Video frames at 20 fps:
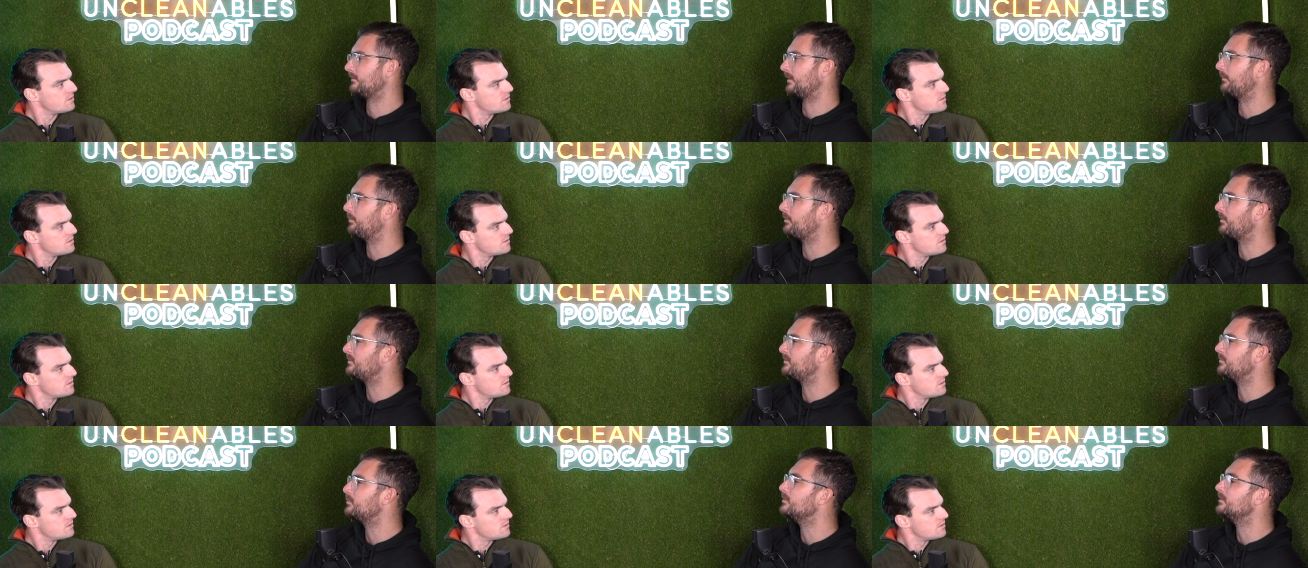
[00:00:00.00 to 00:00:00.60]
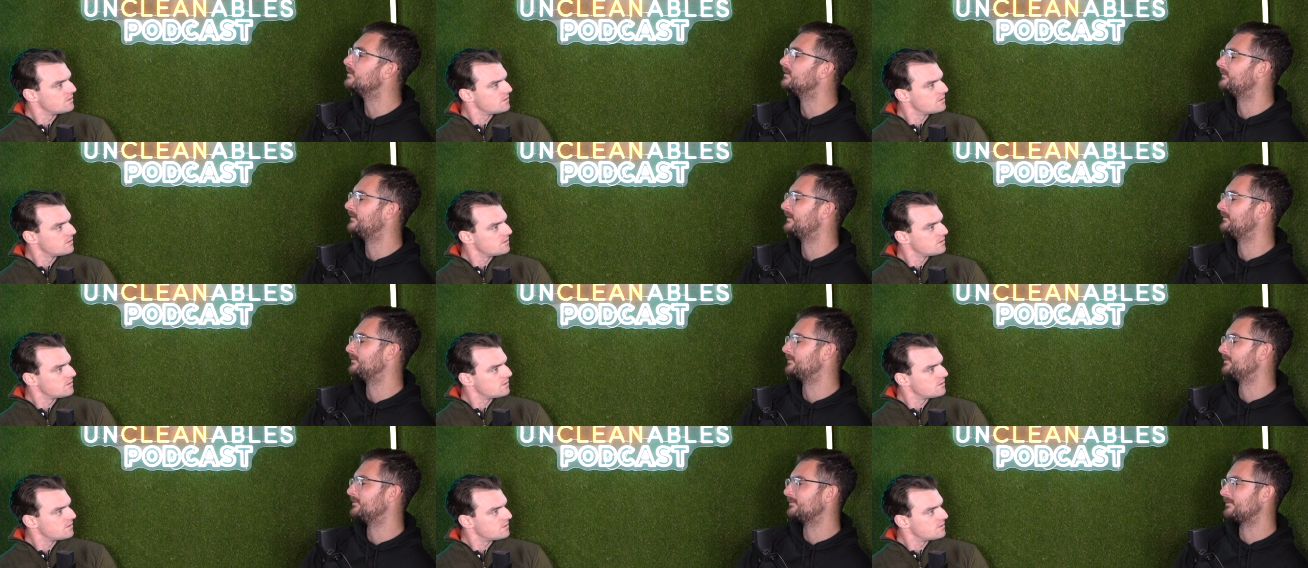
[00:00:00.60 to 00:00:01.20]
Speaker 1: I probably wouldn't have
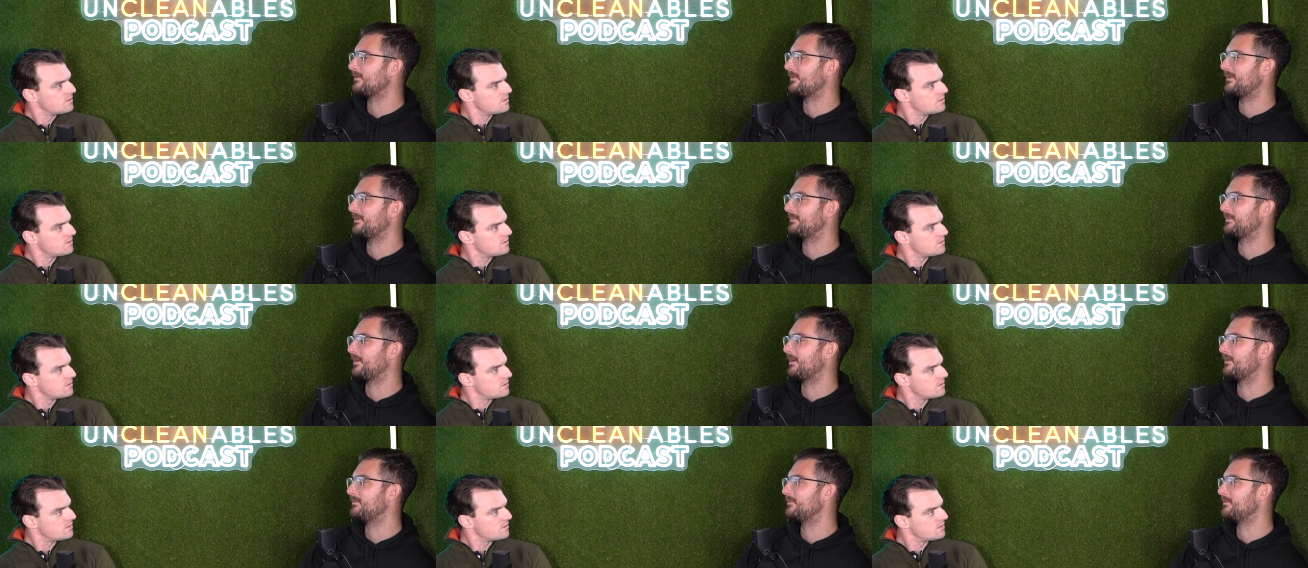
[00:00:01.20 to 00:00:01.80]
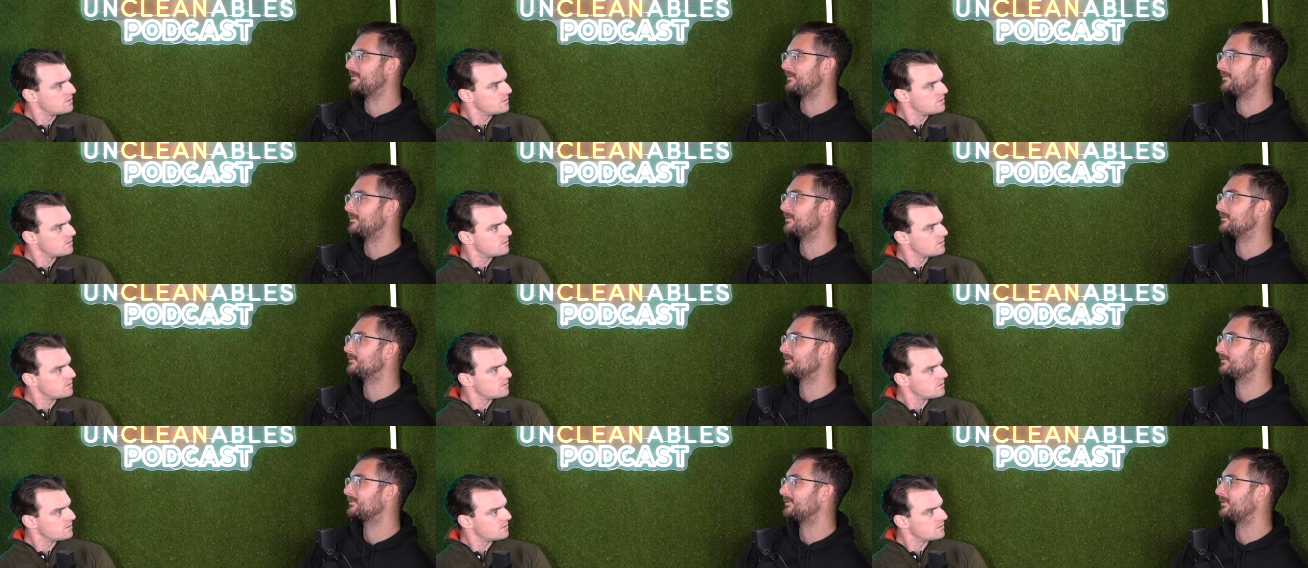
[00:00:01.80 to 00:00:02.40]
even used high power. I probably would
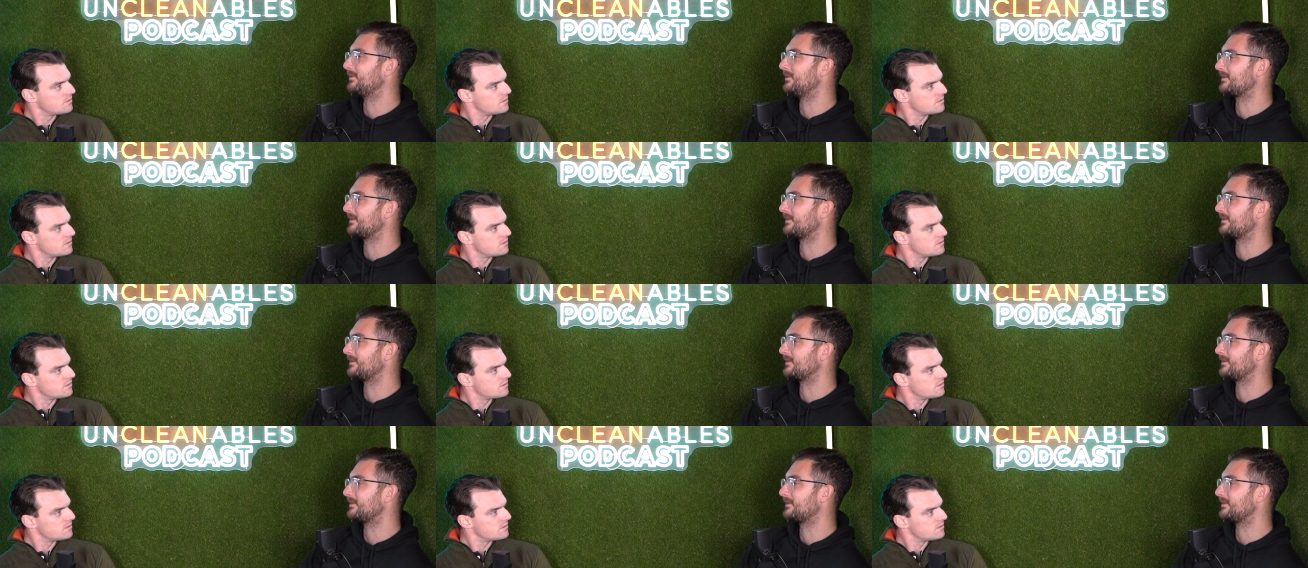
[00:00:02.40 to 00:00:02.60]
have just